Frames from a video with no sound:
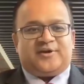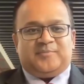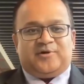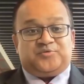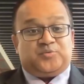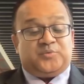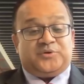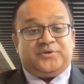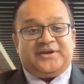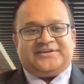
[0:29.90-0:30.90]
about what we're
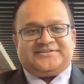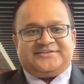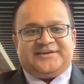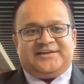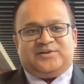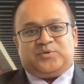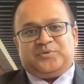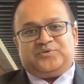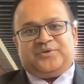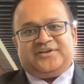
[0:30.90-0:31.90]
doing at STL and what
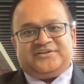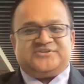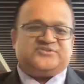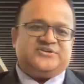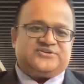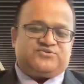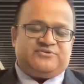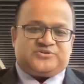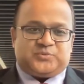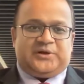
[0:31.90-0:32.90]
we're doing in this
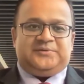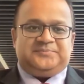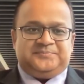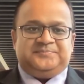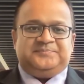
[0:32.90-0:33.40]
industry as well.